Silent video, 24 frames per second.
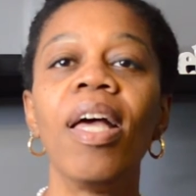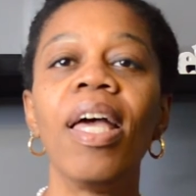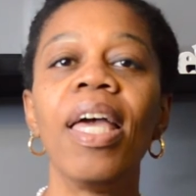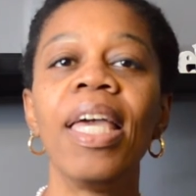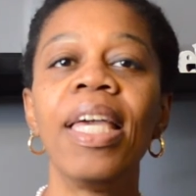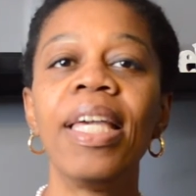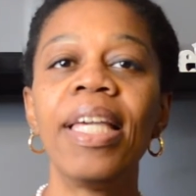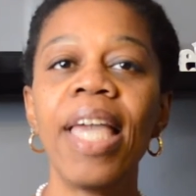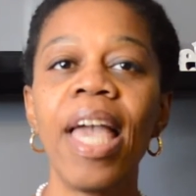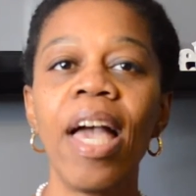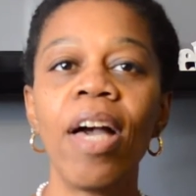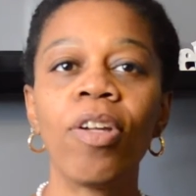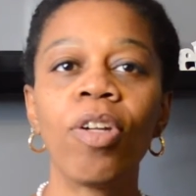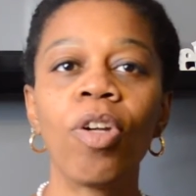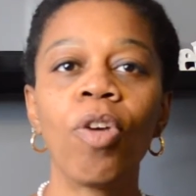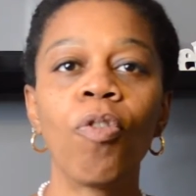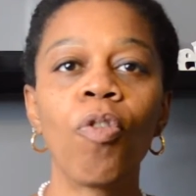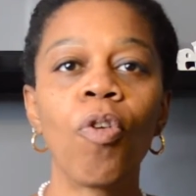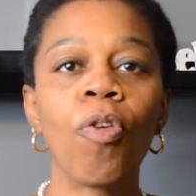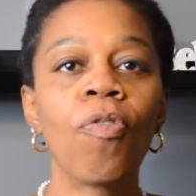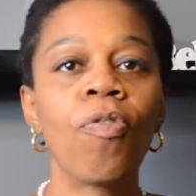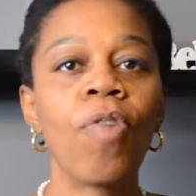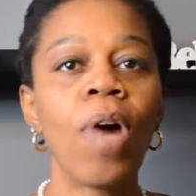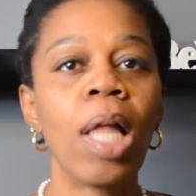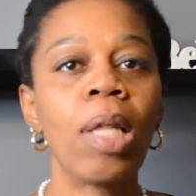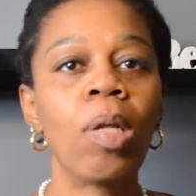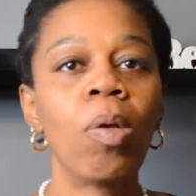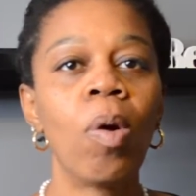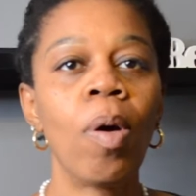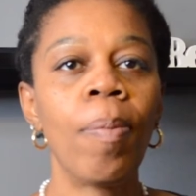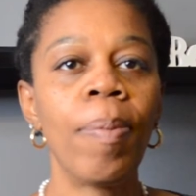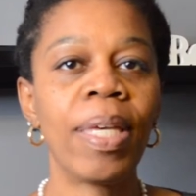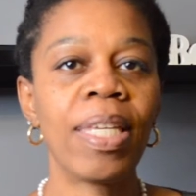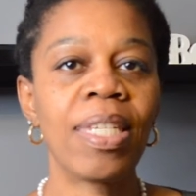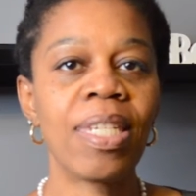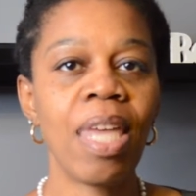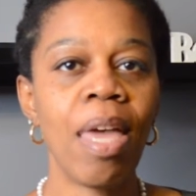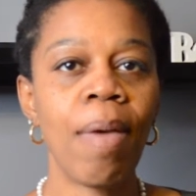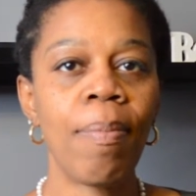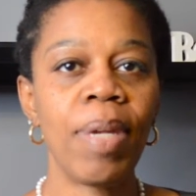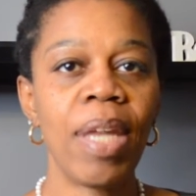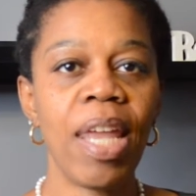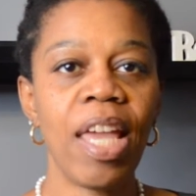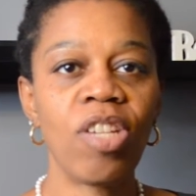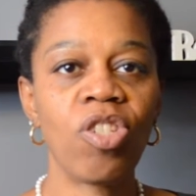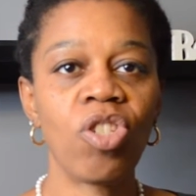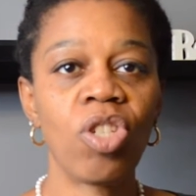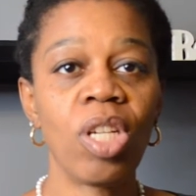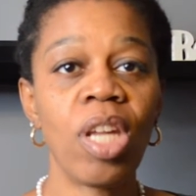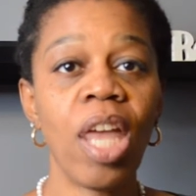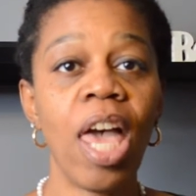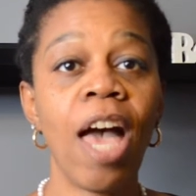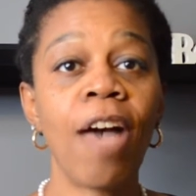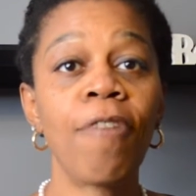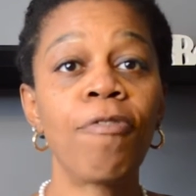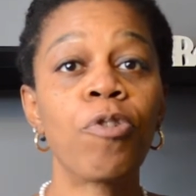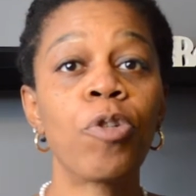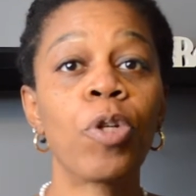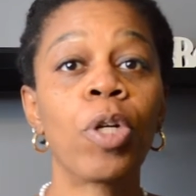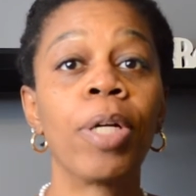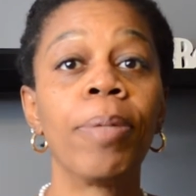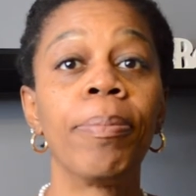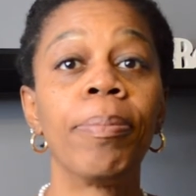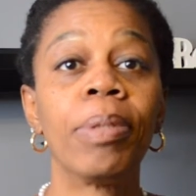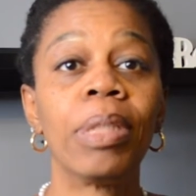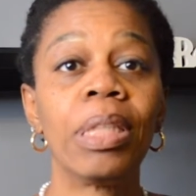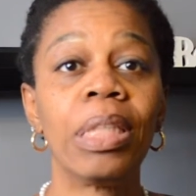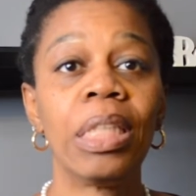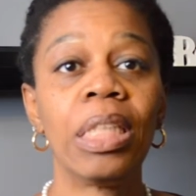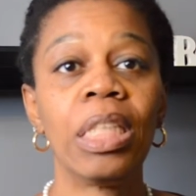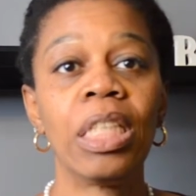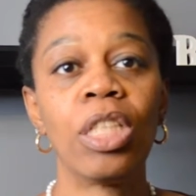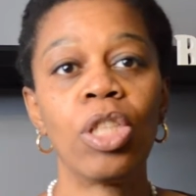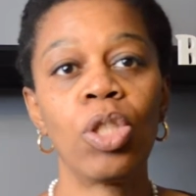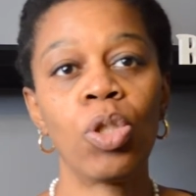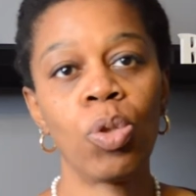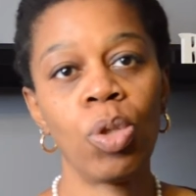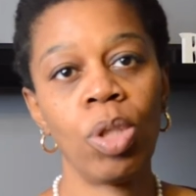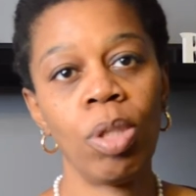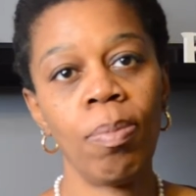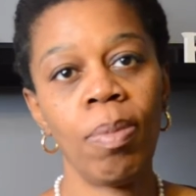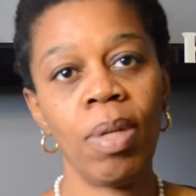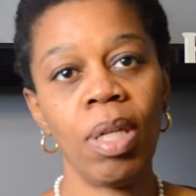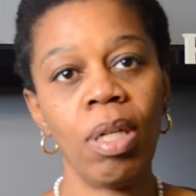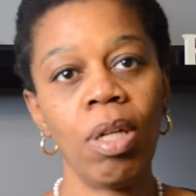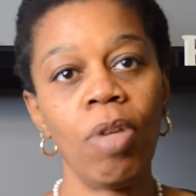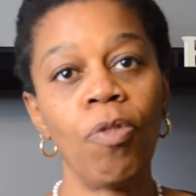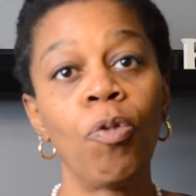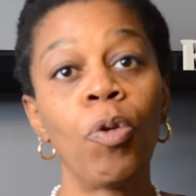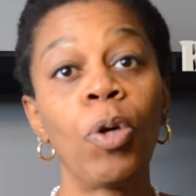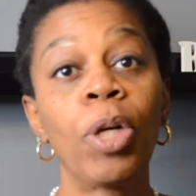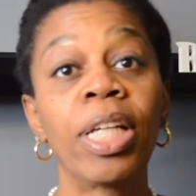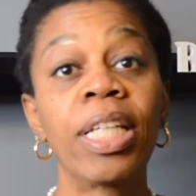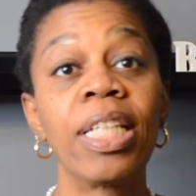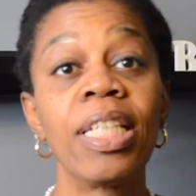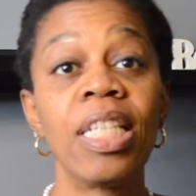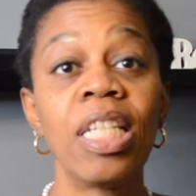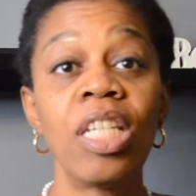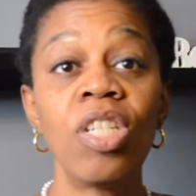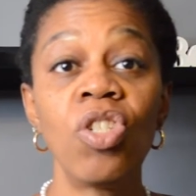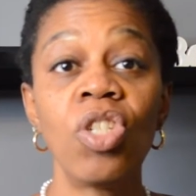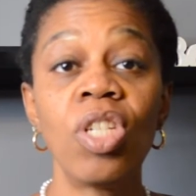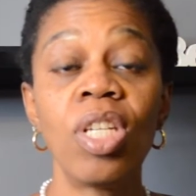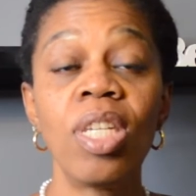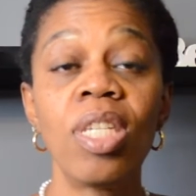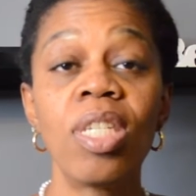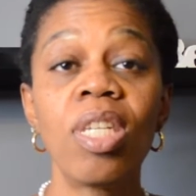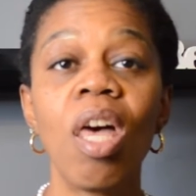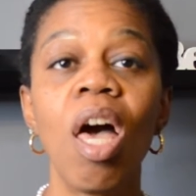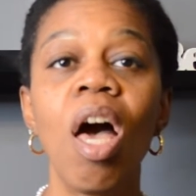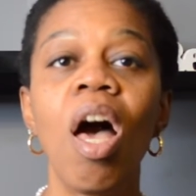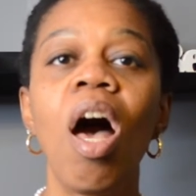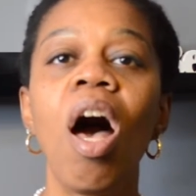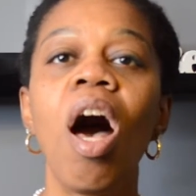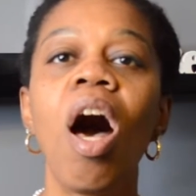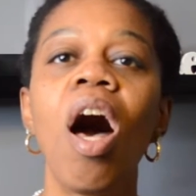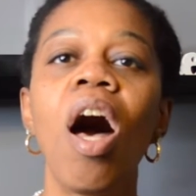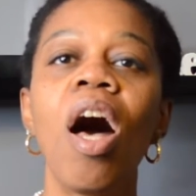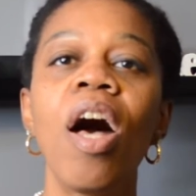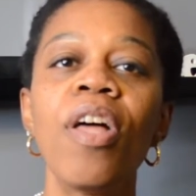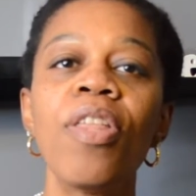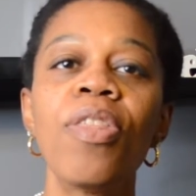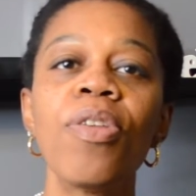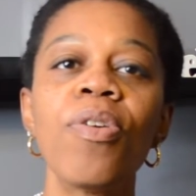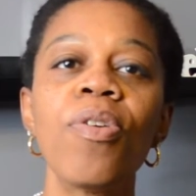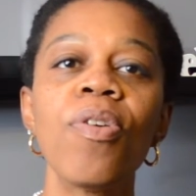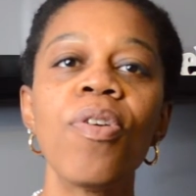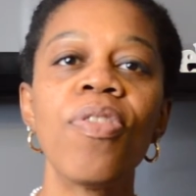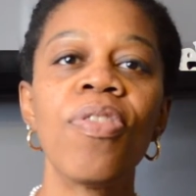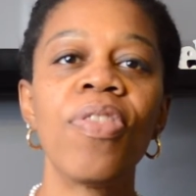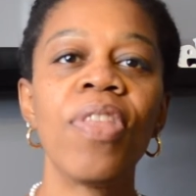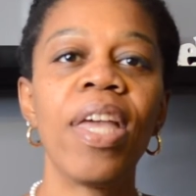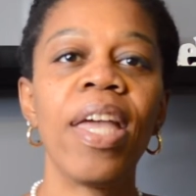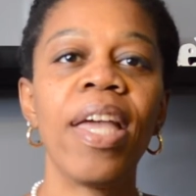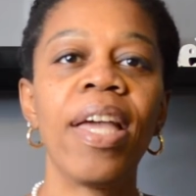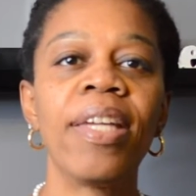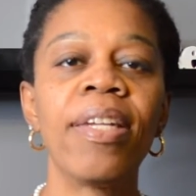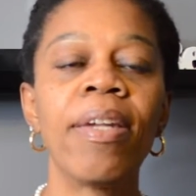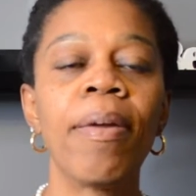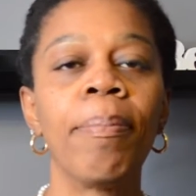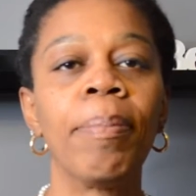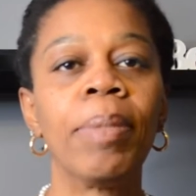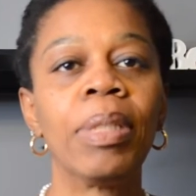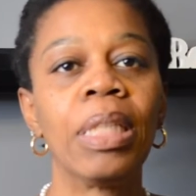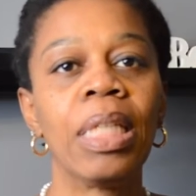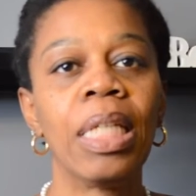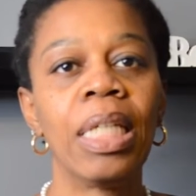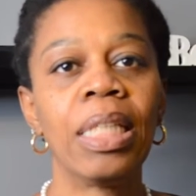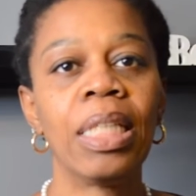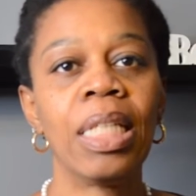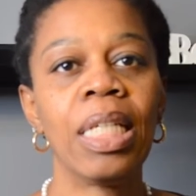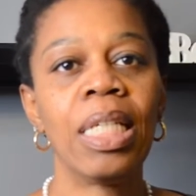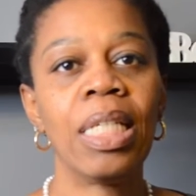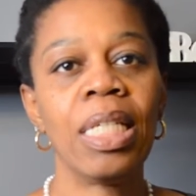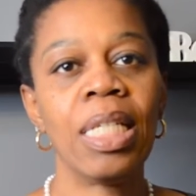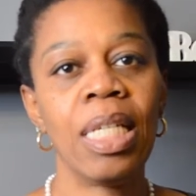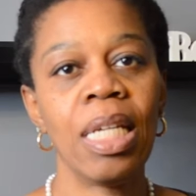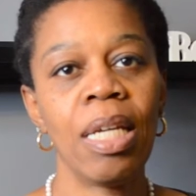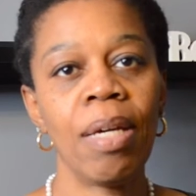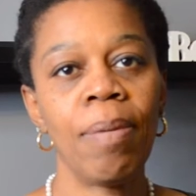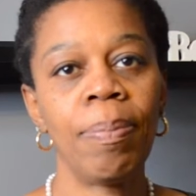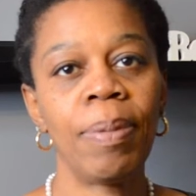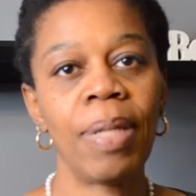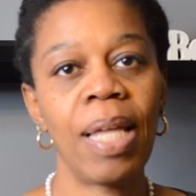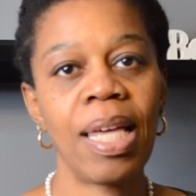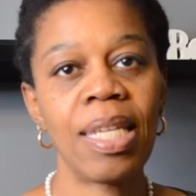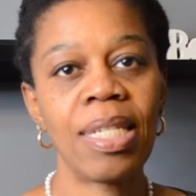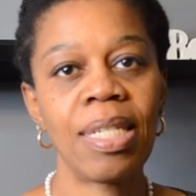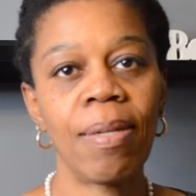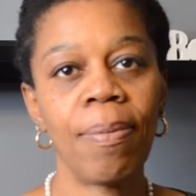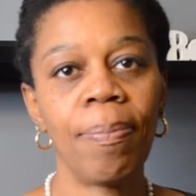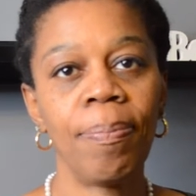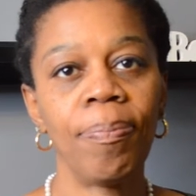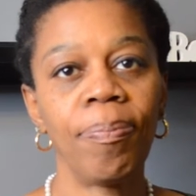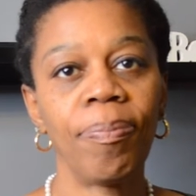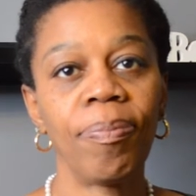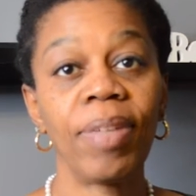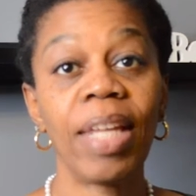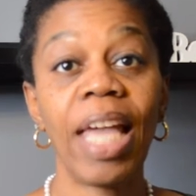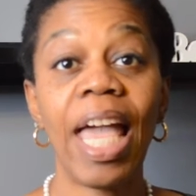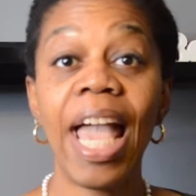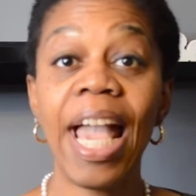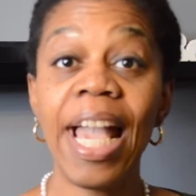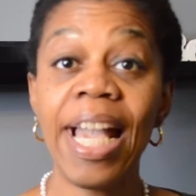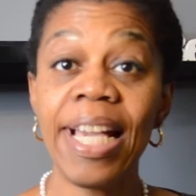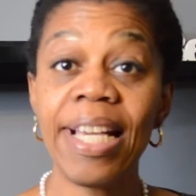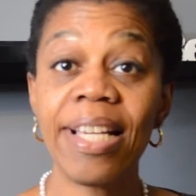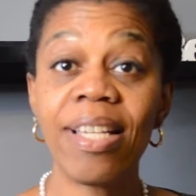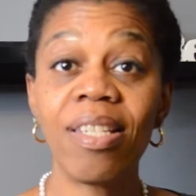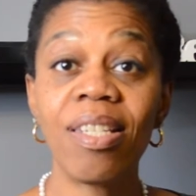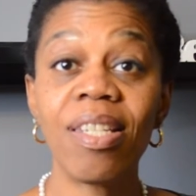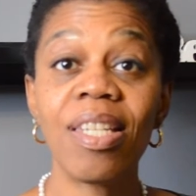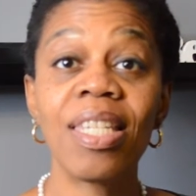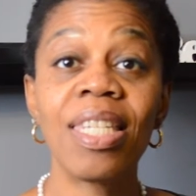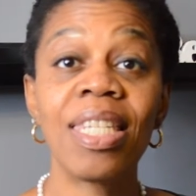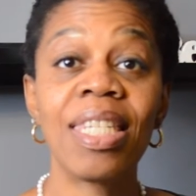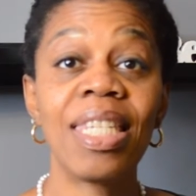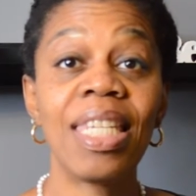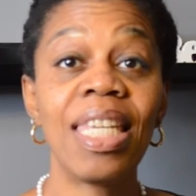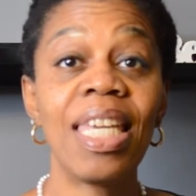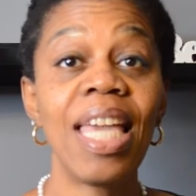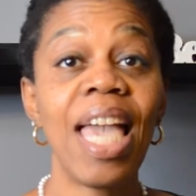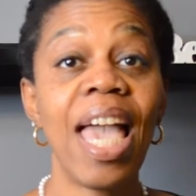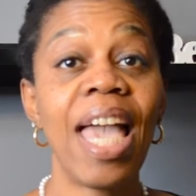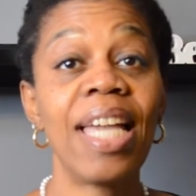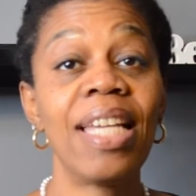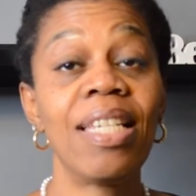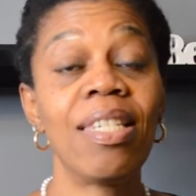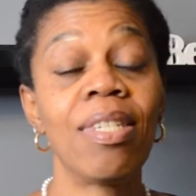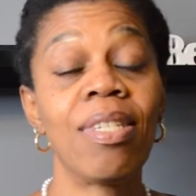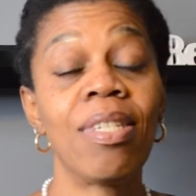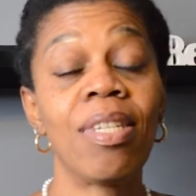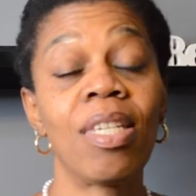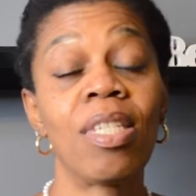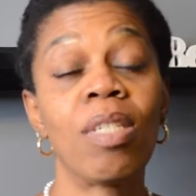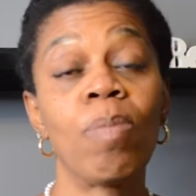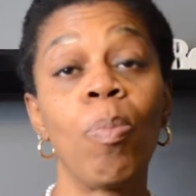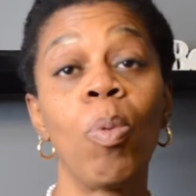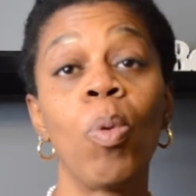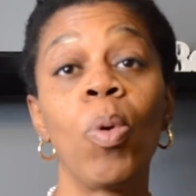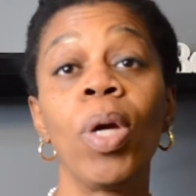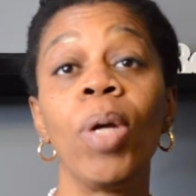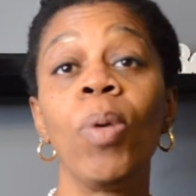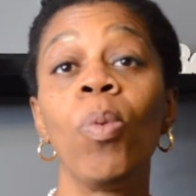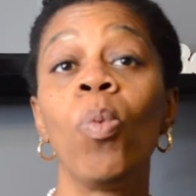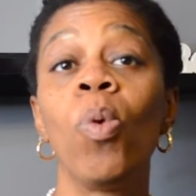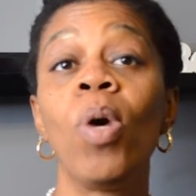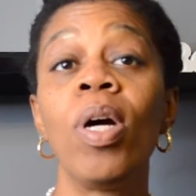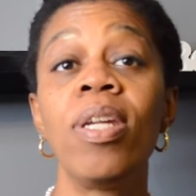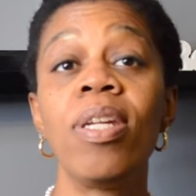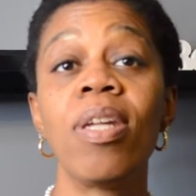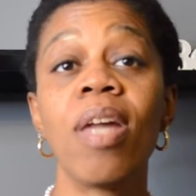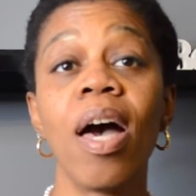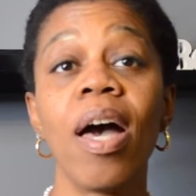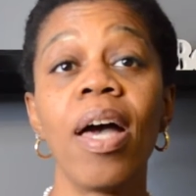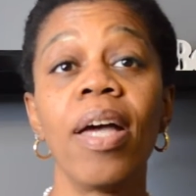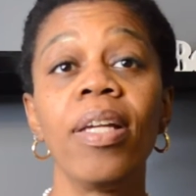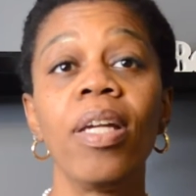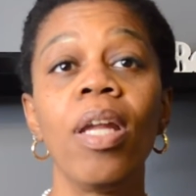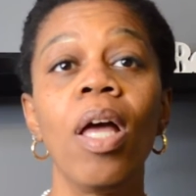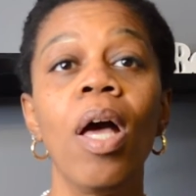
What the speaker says: encounter for follow-up examination after completed treatment for conditions other than malignant neoplasm, and Z86.19,